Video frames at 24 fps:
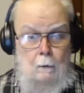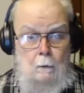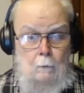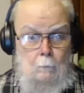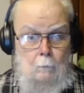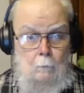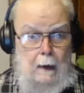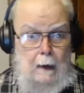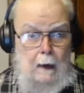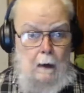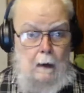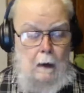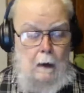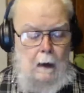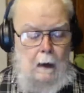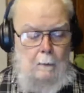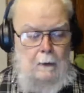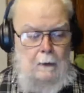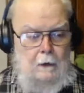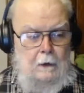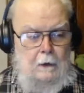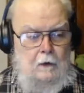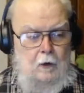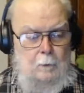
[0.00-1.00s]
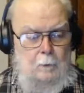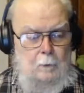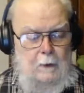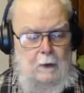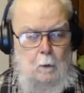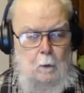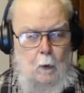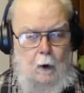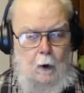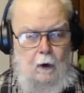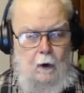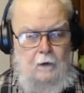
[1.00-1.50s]
Well, I mean, it could be
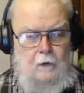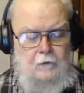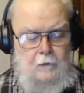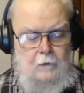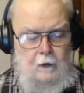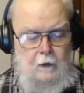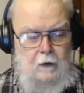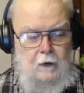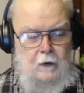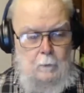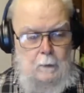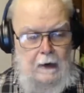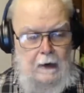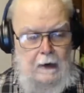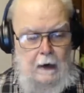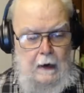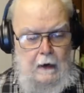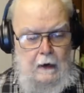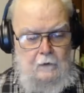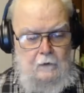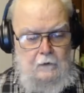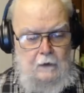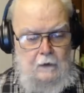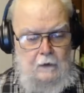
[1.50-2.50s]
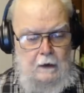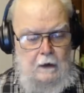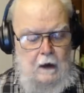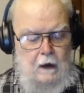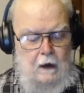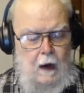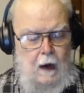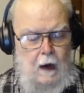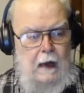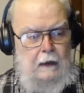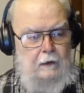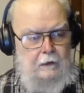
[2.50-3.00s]
worse. I could be asking
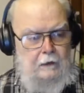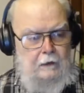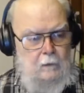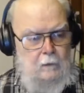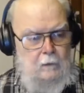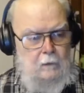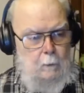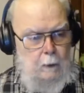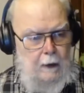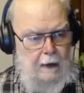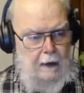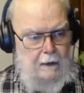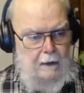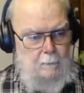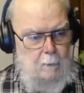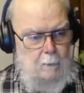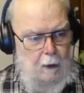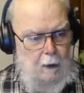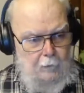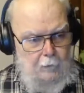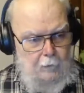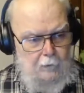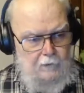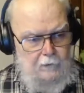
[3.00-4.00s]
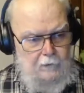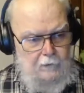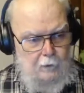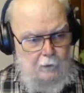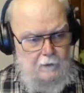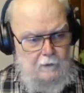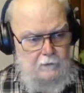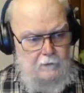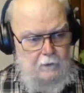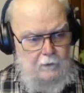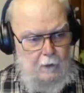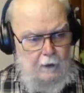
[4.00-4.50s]
Kali, the Black Mother, for
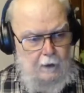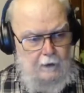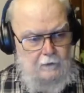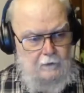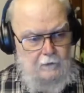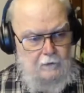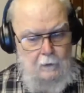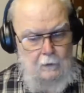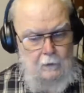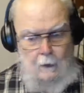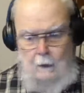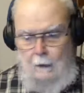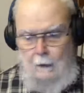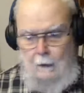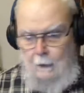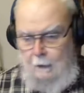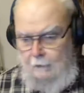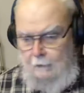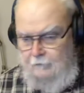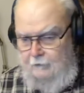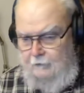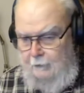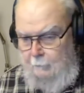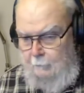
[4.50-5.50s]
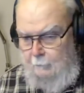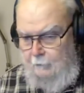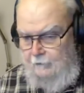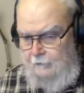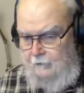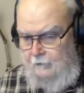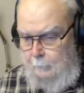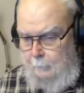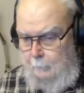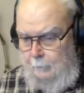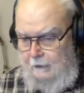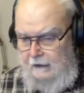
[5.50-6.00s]
advice, and she would
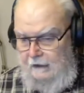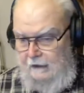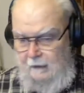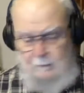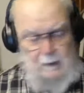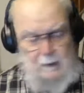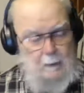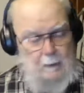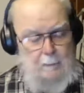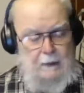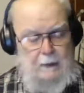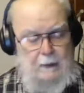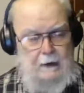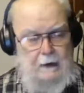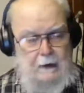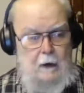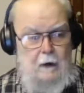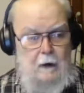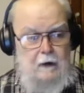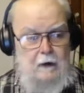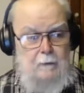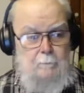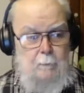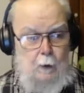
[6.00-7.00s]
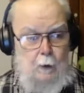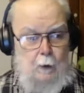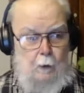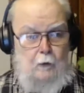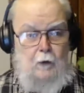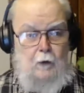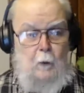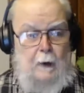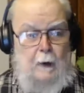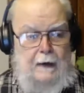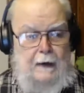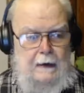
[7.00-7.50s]
simply give me a big hug and burn
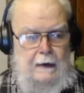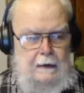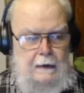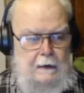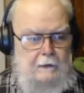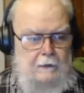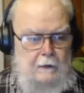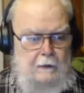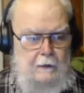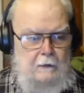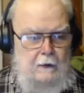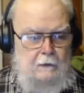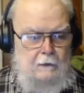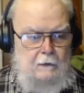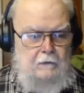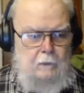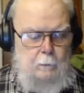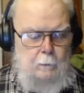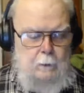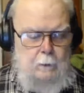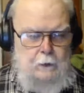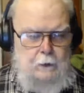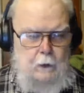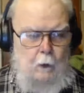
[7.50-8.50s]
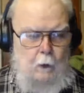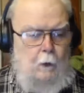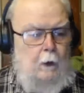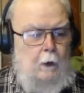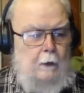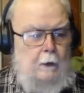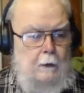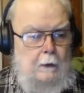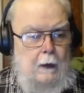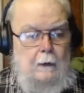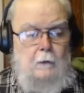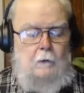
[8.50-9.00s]
away anything that's impure.
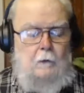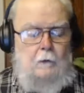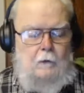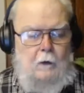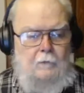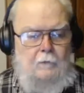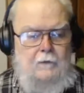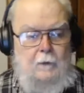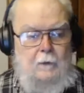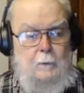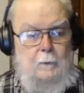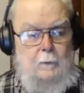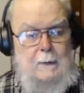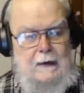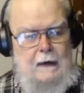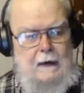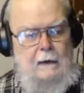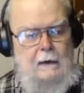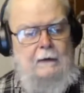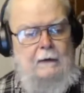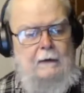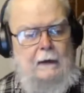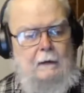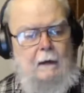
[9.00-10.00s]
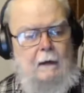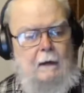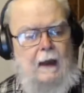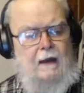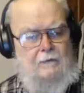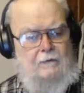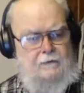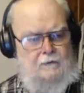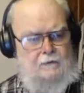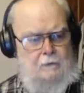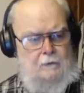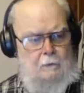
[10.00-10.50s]
And I don't know if there'd be anything
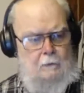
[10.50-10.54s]
left.